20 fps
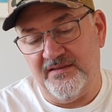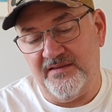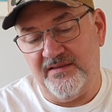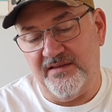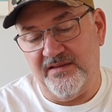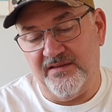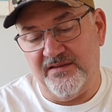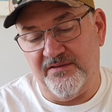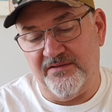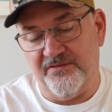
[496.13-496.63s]

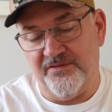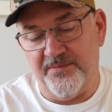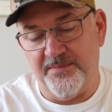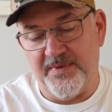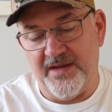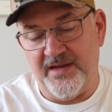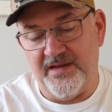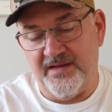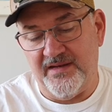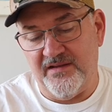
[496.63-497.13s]
the
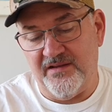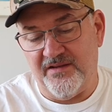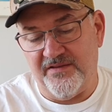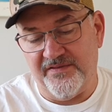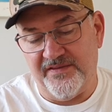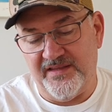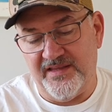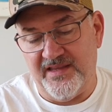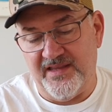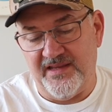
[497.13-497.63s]
remaining
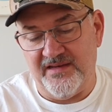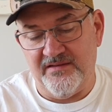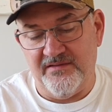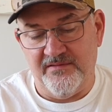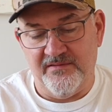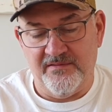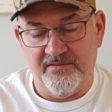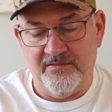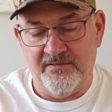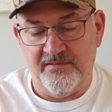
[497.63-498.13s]
off the end.
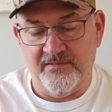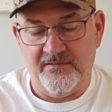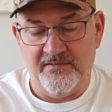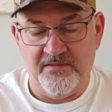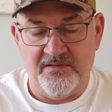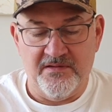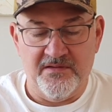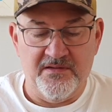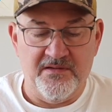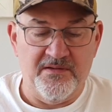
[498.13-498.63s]

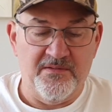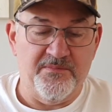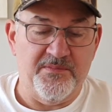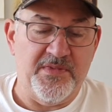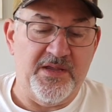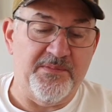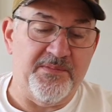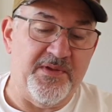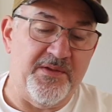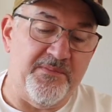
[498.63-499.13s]

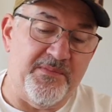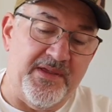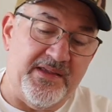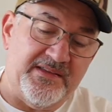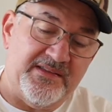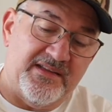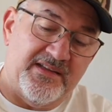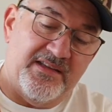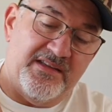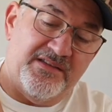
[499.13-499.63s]
Maybe it
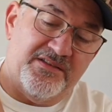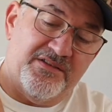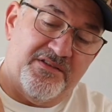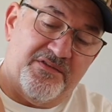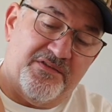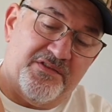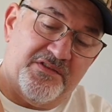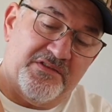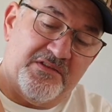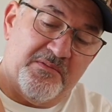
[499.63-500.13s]
makes it easier
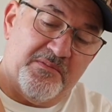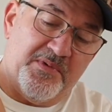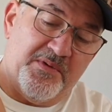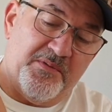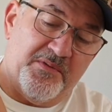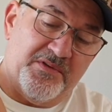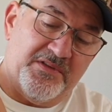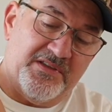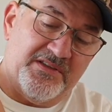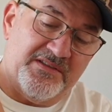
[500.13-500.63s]
for some
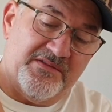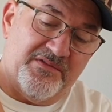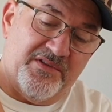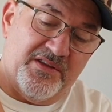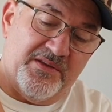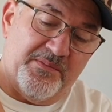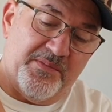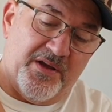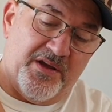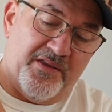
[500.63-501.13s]
people. It doesn't
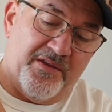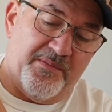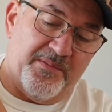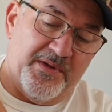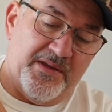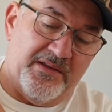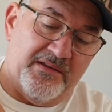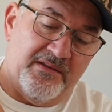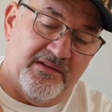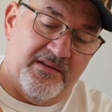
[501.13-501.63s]
really bother
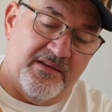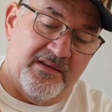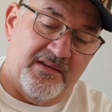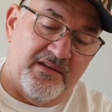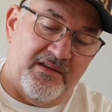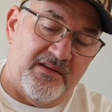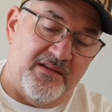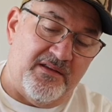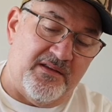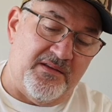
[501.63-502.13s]
me,
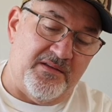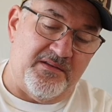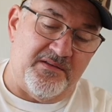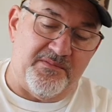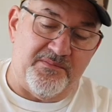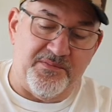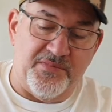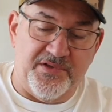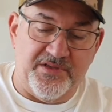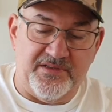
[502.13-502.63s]

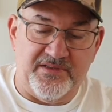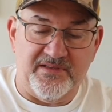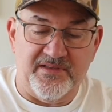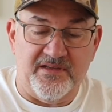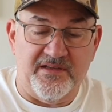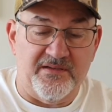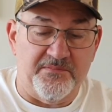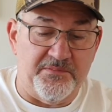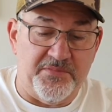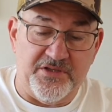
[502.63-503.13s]
but
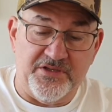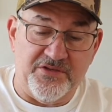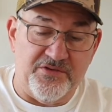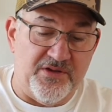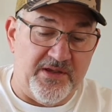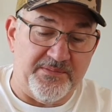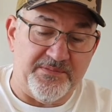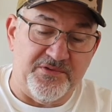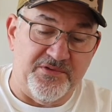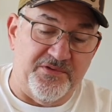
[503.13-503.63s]
you
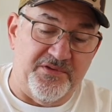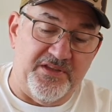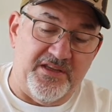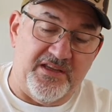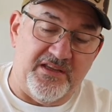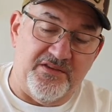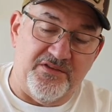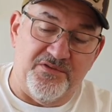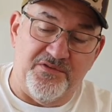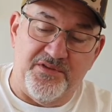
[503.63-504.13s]
absolutely
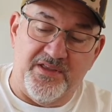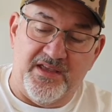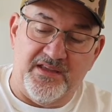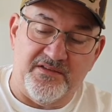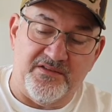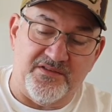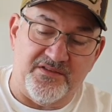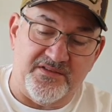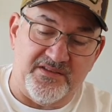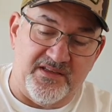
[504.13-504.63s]
can do
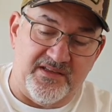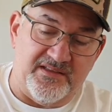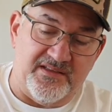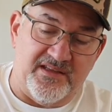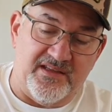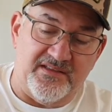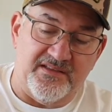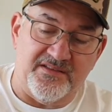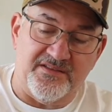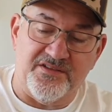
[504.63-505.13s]
that, just like
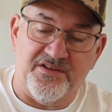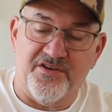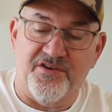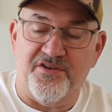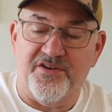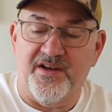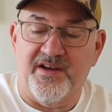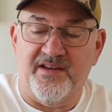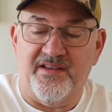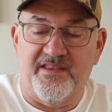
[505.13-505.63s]
that. It doesn't
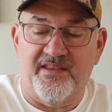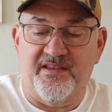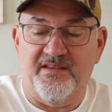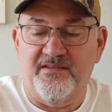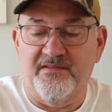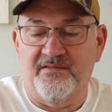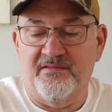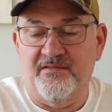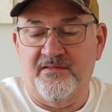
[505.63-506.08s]
hurt anything.